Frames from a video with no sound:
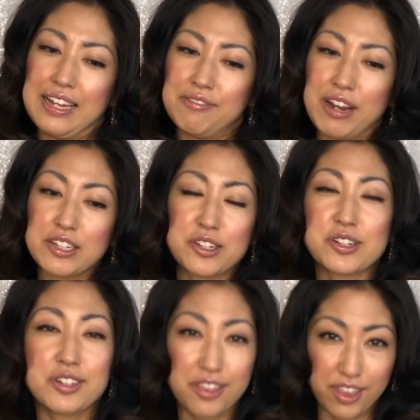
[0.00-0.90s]

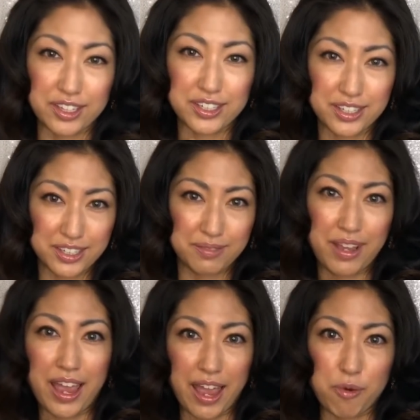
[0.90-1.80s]
registered this
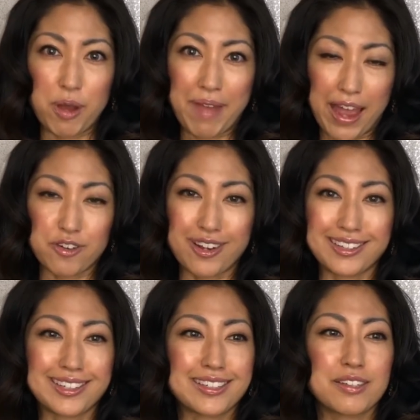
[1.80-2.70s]
web
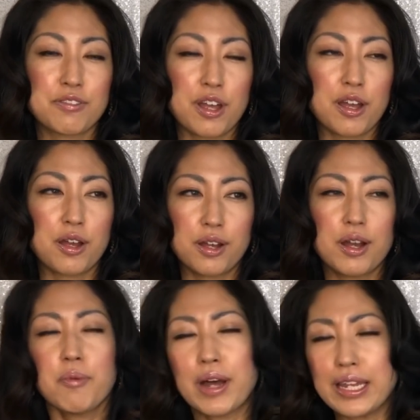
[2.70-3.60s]
address
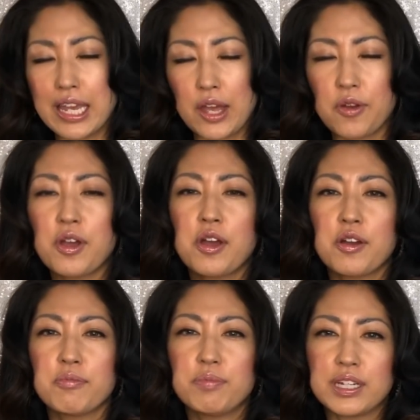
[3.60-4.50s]
a while ago
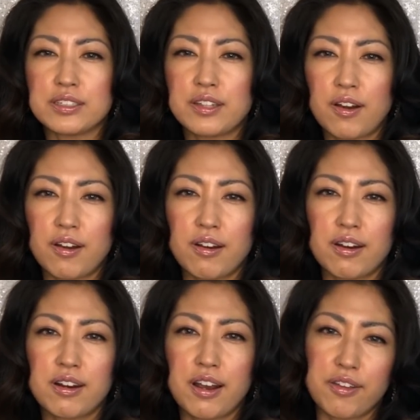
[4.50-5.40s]
because there
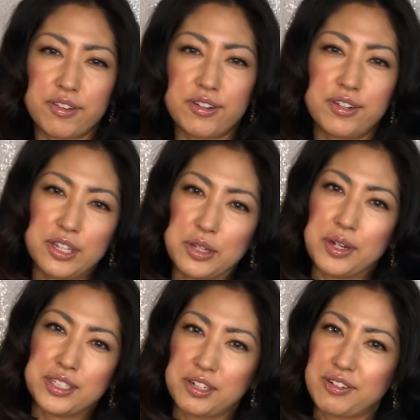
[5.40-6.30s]
are other You
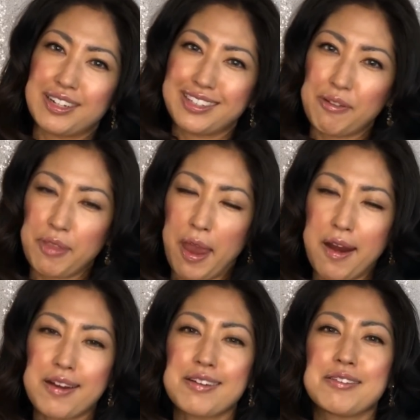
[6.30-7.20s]
Asakuras out
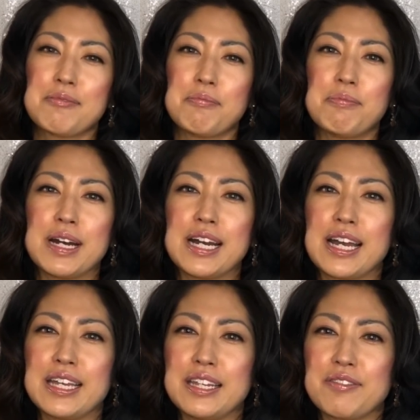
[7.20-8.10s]
there, but
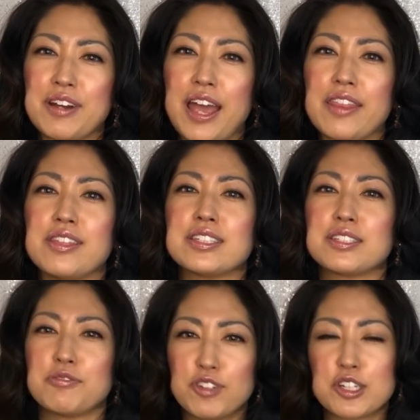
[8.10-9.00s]
I never had this
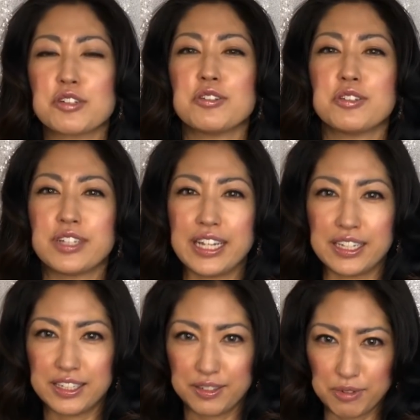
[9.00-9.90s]
official
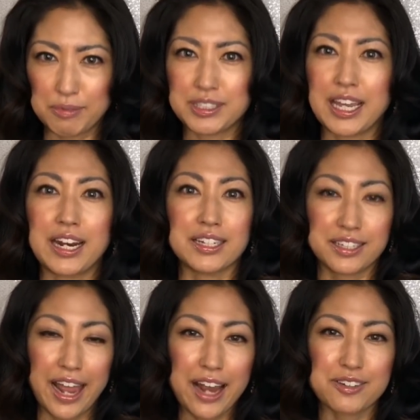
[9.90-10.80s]
website as
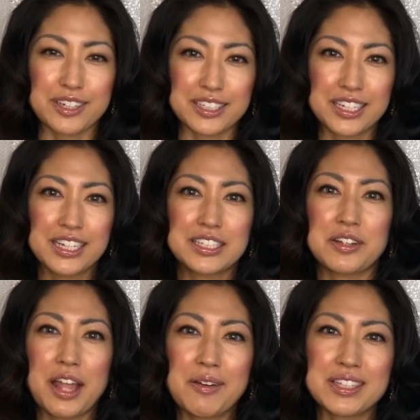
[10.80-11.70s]
an actress.
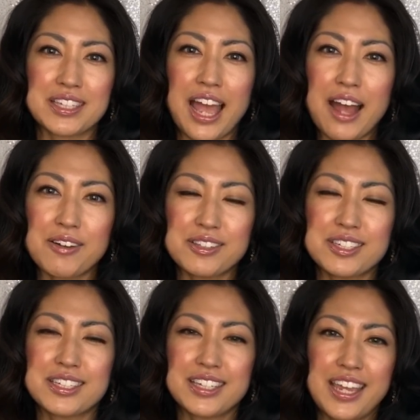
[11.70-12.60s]
So now it's out.
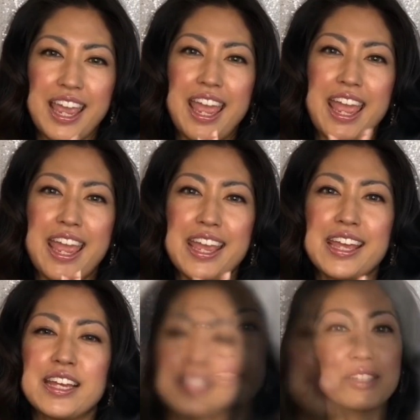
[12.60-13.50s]
Yay!
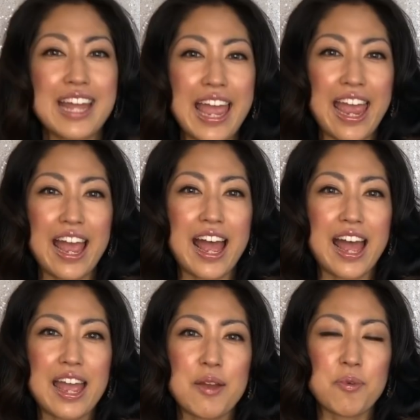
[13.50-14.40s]
So today
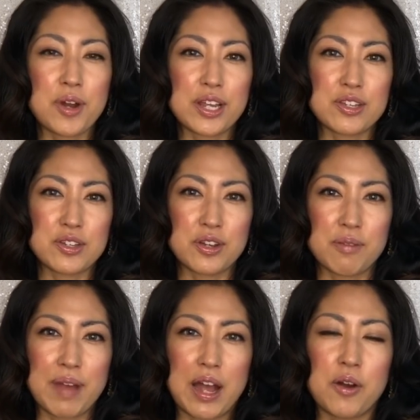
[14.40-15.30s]
I wanted to talk
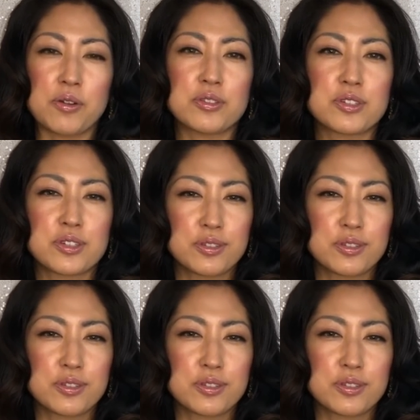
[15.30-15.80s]
about